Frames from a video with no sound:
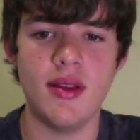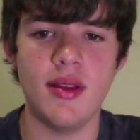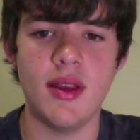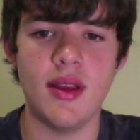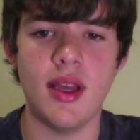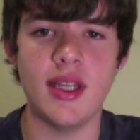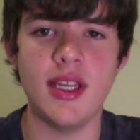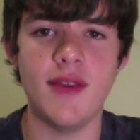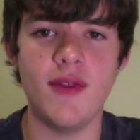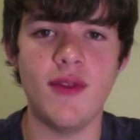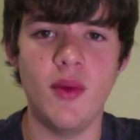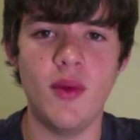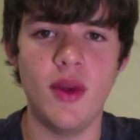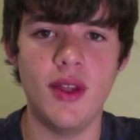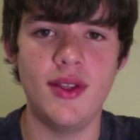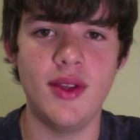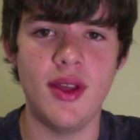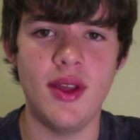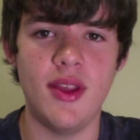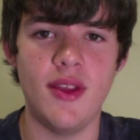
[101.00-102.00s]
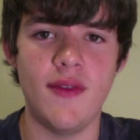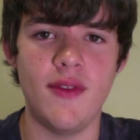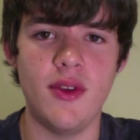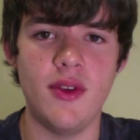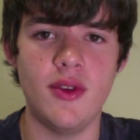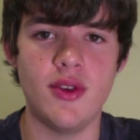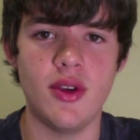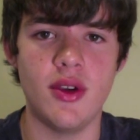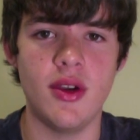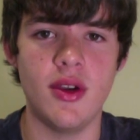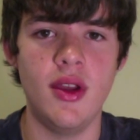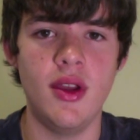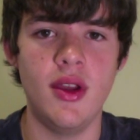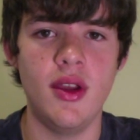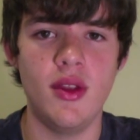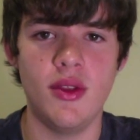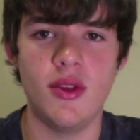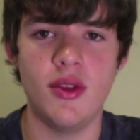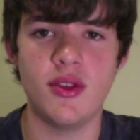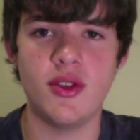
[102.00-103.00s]
I definitely want to do that in the future.
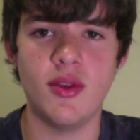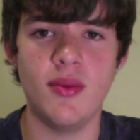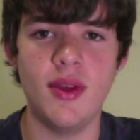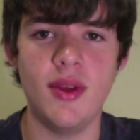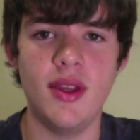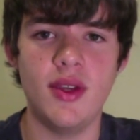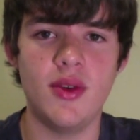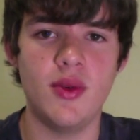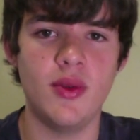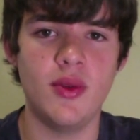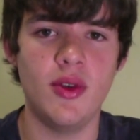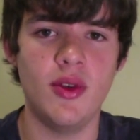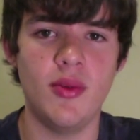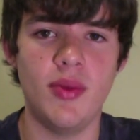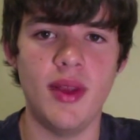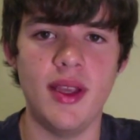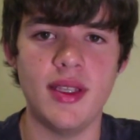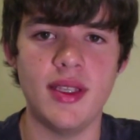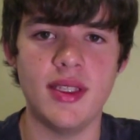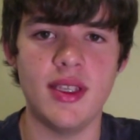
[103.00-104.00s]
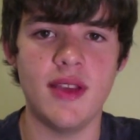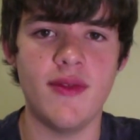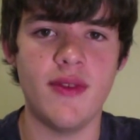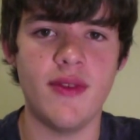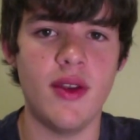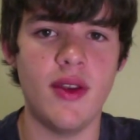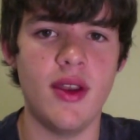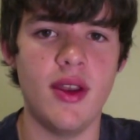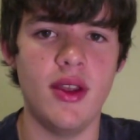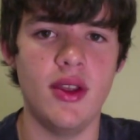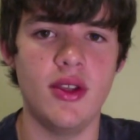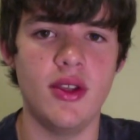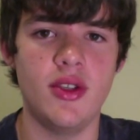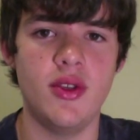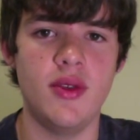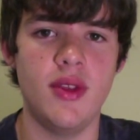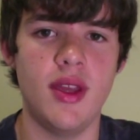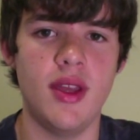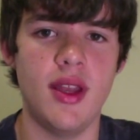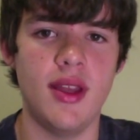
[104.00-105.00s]
There's so many cool little places I found at
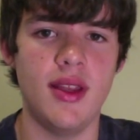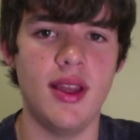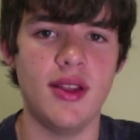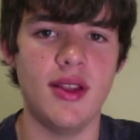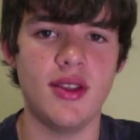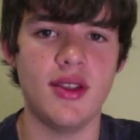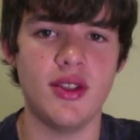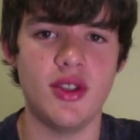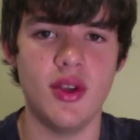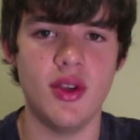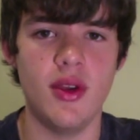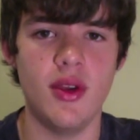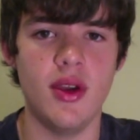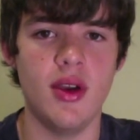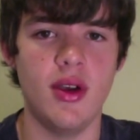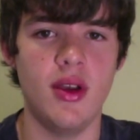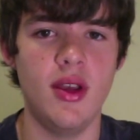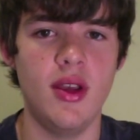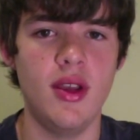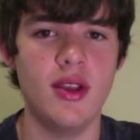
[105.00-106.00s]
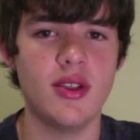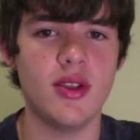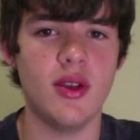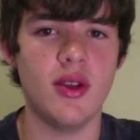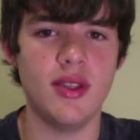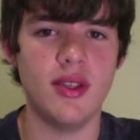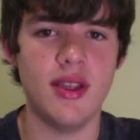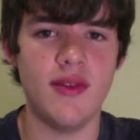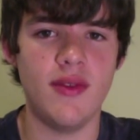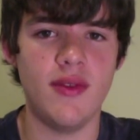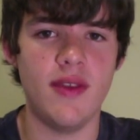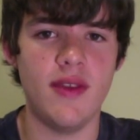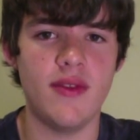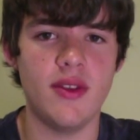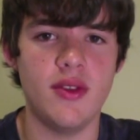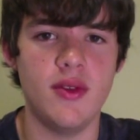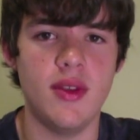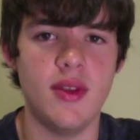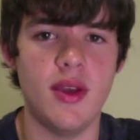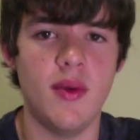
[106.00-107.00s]
LSU that I'd like to show y'all, so I'll definitely have to
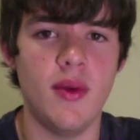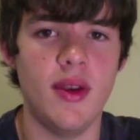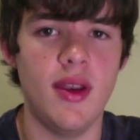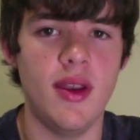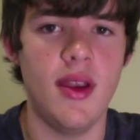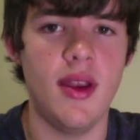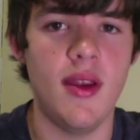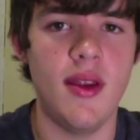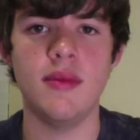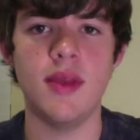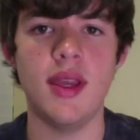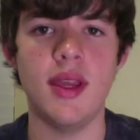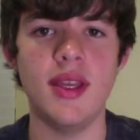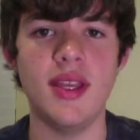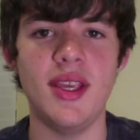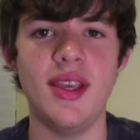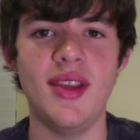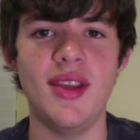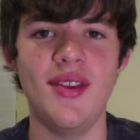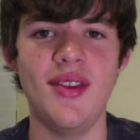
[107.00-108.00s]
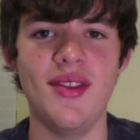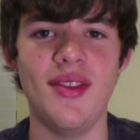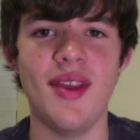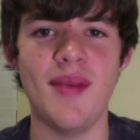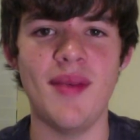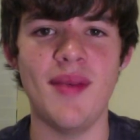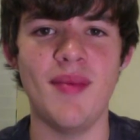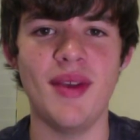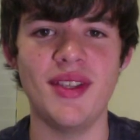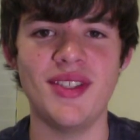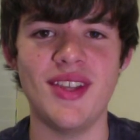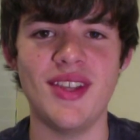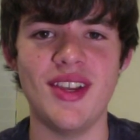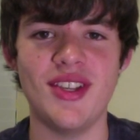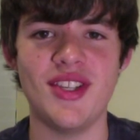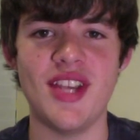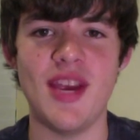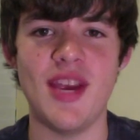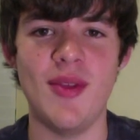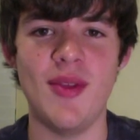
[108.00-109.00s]
do that one day. And Ian, that mustache
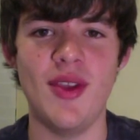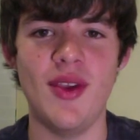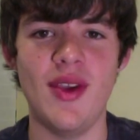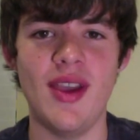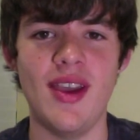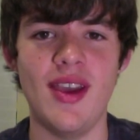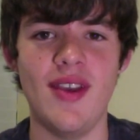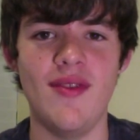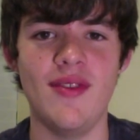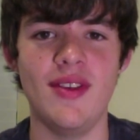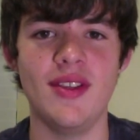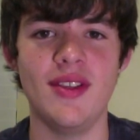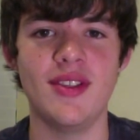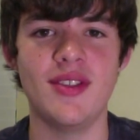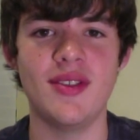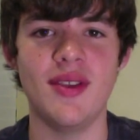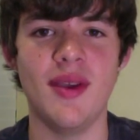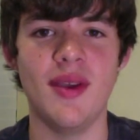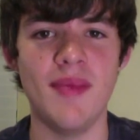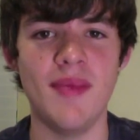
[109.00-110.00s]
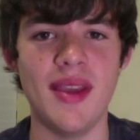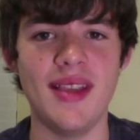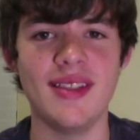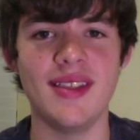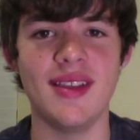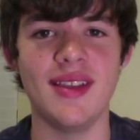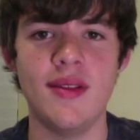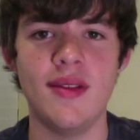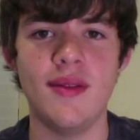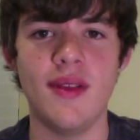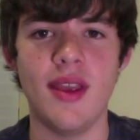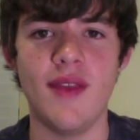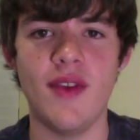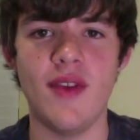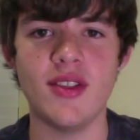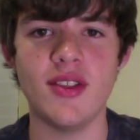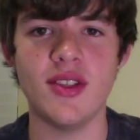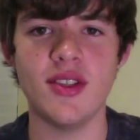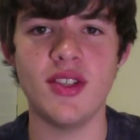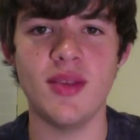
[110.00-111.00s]
camera that you have is amazing. If I
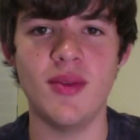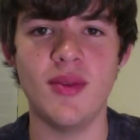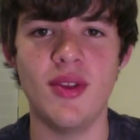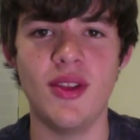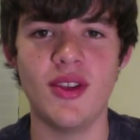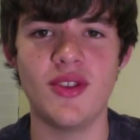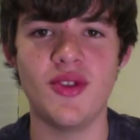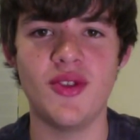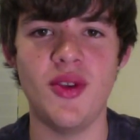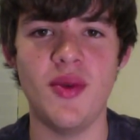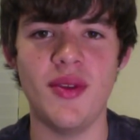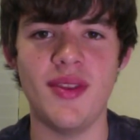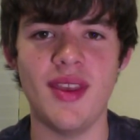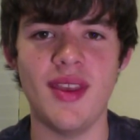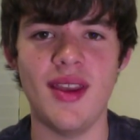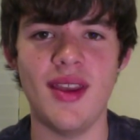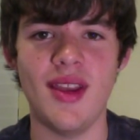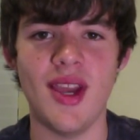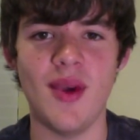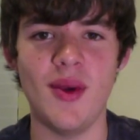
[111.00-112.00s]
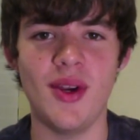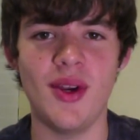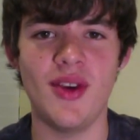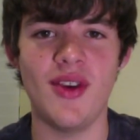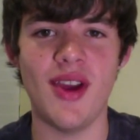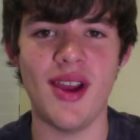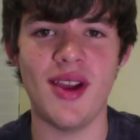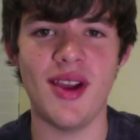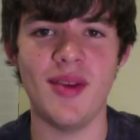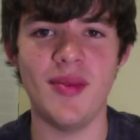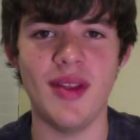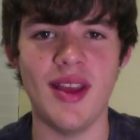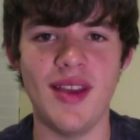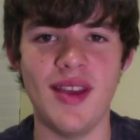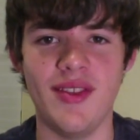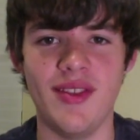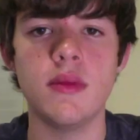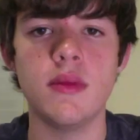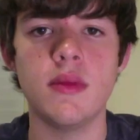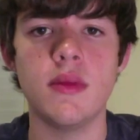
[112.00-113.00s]
saw someone on the street with that, I would crack up
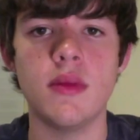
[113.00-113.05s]
laughing.